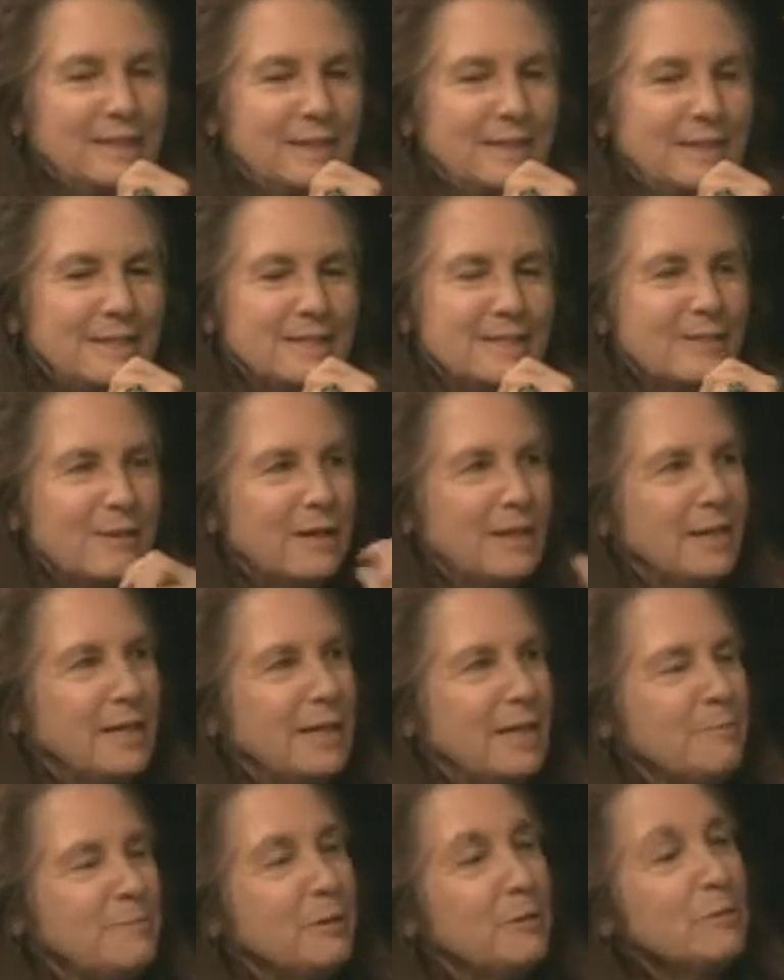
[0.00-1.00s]
So I
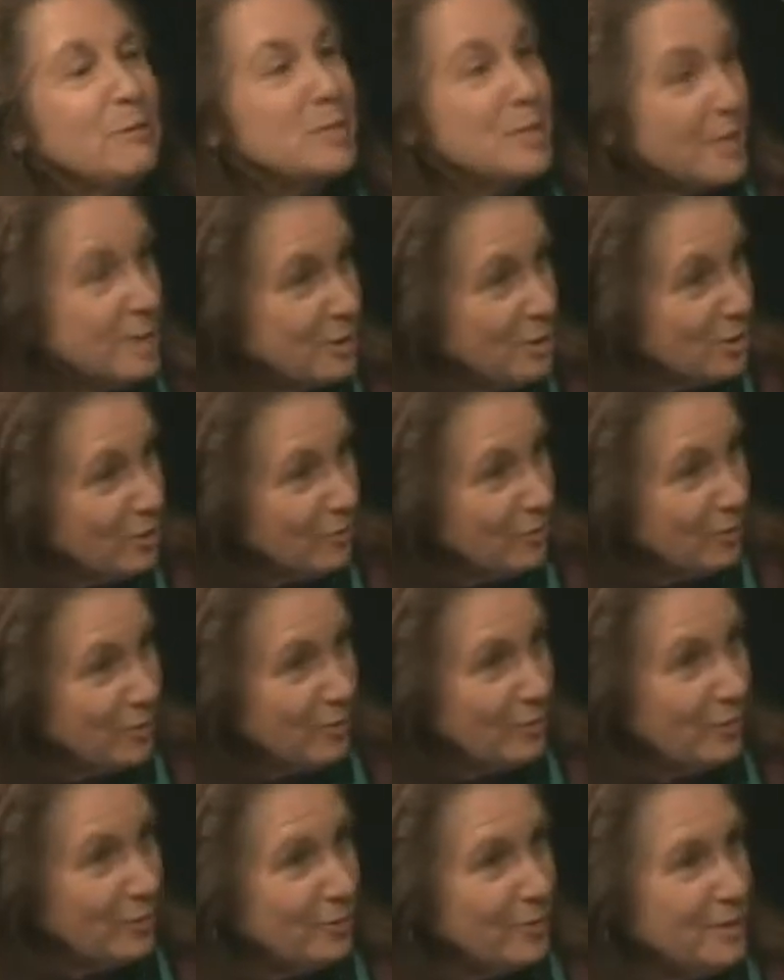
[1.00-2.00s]
came and was
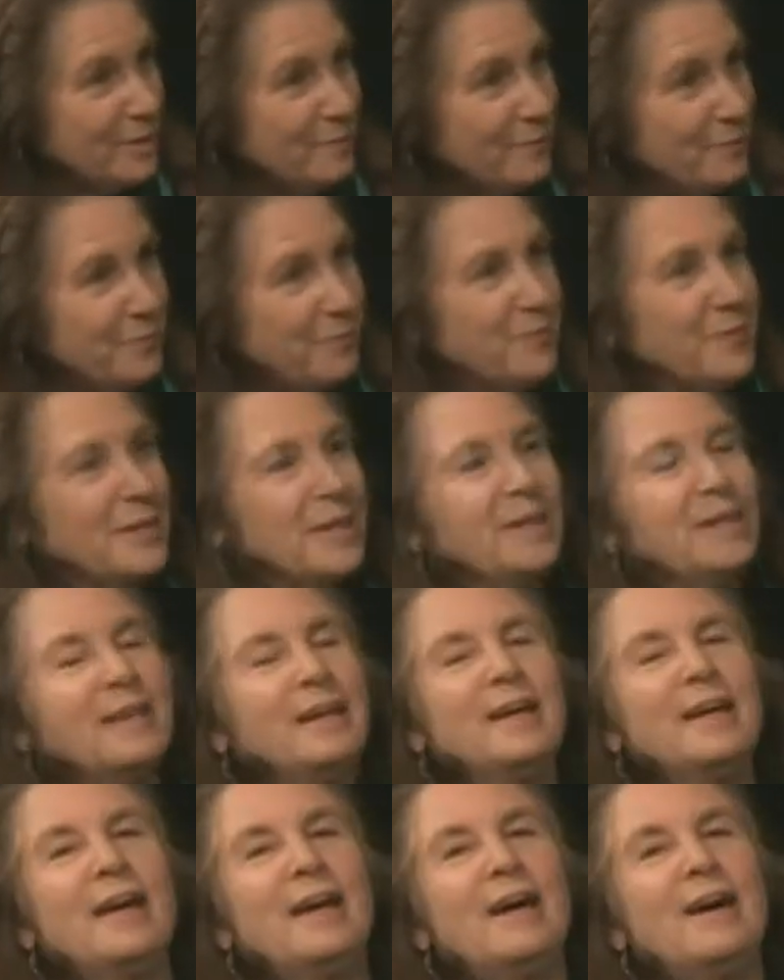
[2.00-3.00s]
interviewed
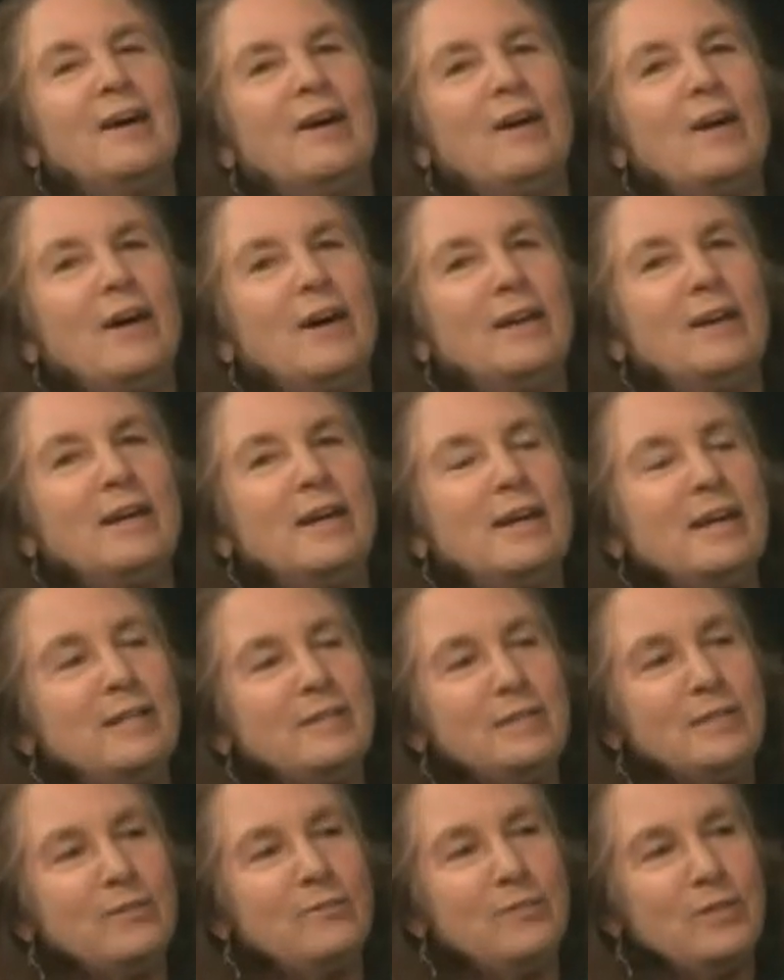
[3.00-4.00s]
on a
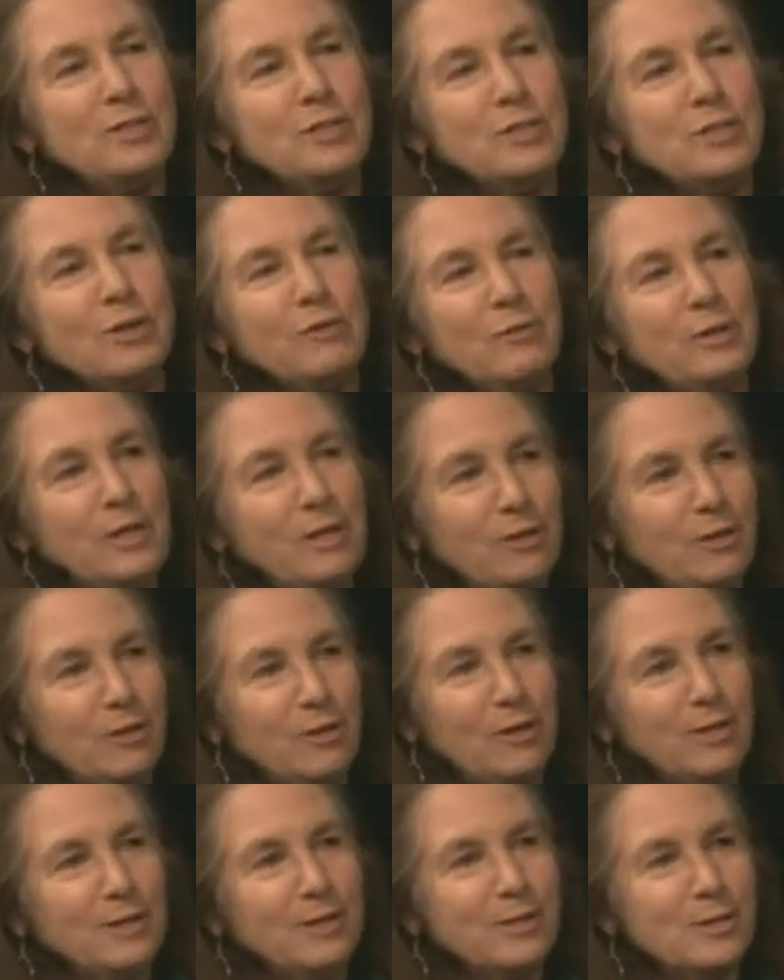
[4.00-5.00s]
TV show here at this